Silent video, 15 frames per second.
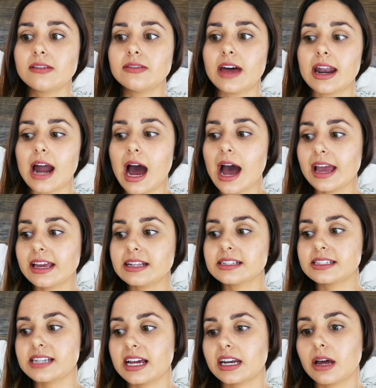that I can
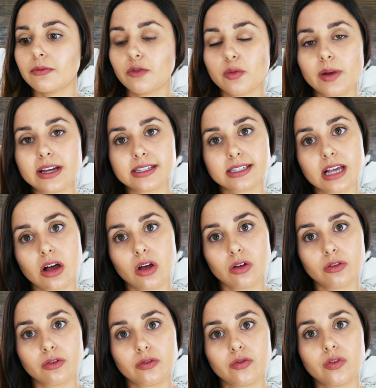stand up for
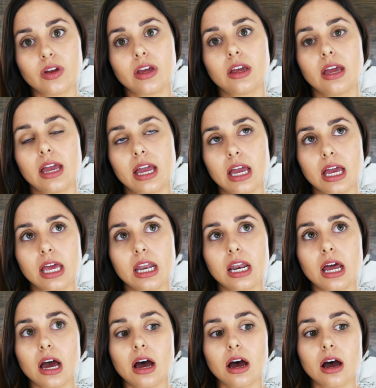myself
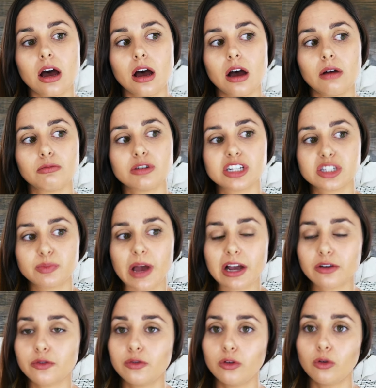in a
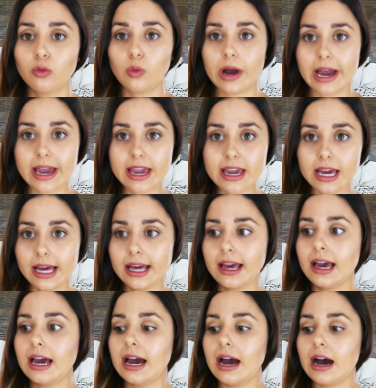respectful way,
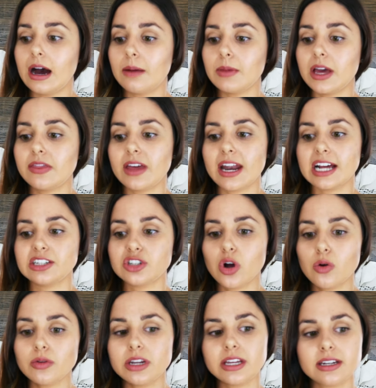and that I
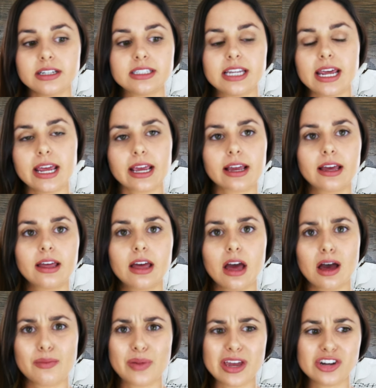don't need to take
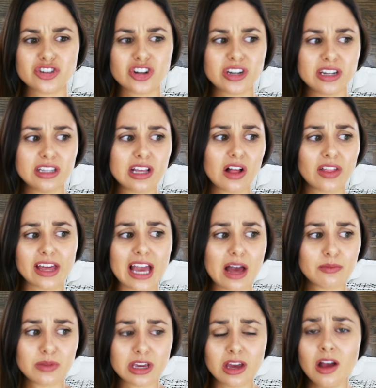a patient yelling
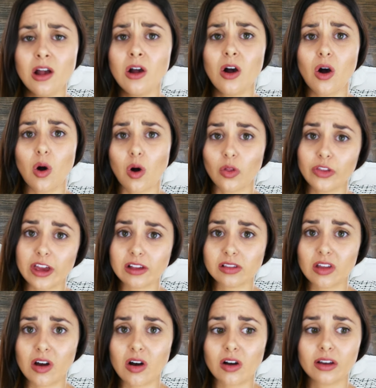at me all day
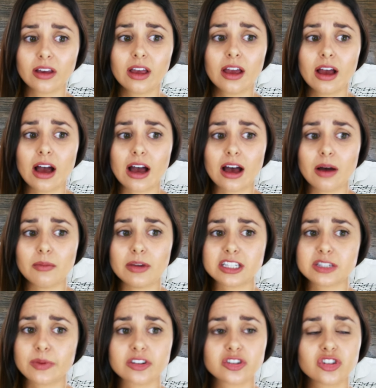long,
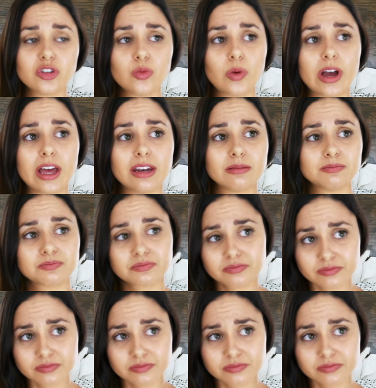especially when